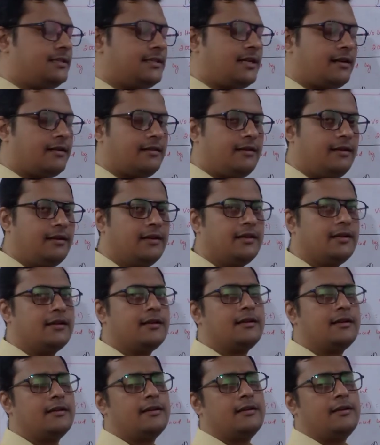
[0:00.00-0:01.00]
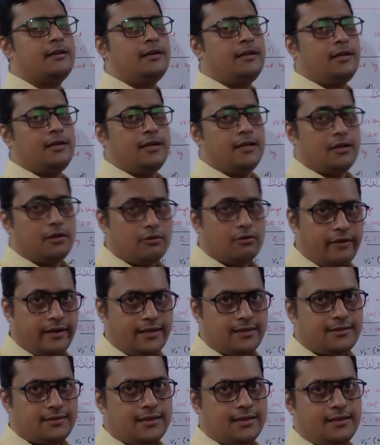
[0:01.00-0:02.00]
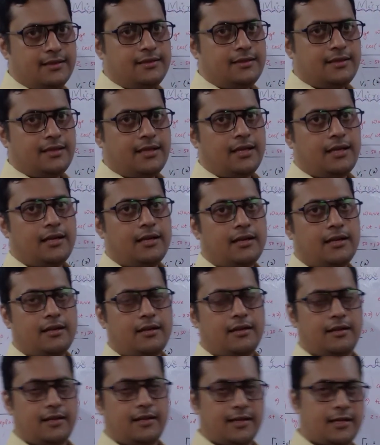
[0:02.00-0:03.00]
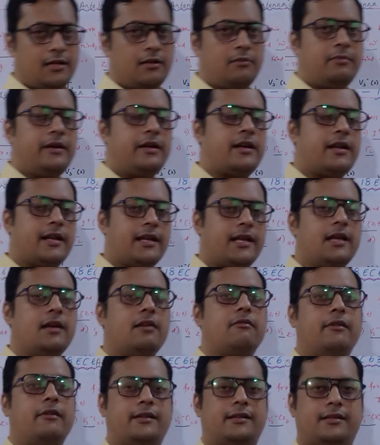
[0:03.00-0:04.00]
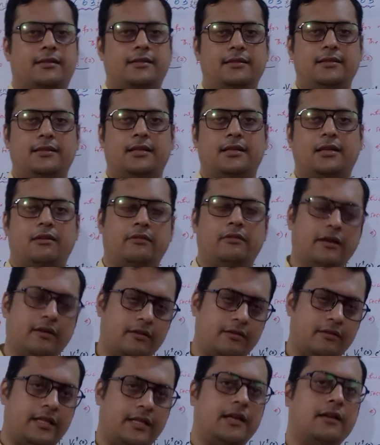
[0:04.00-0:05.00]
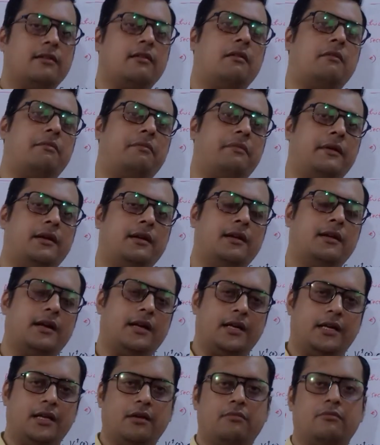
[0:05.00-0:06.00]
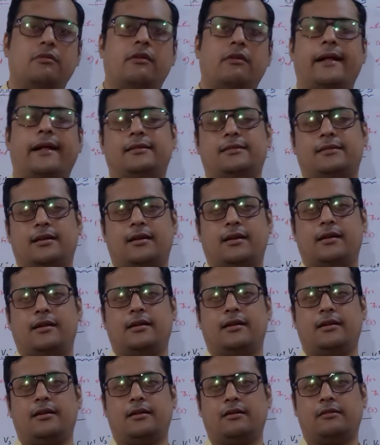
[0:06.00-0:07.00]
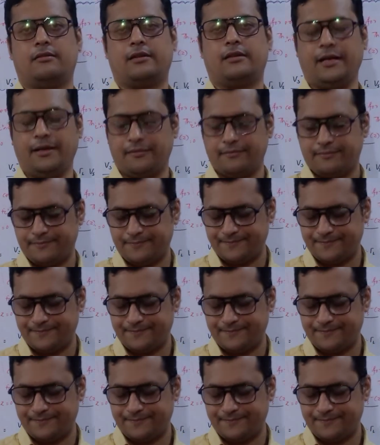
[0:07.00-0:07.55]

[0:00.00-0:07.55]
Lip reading: are the questions, little bit tricky questions. You need to think of it and you have to answer it. Okay.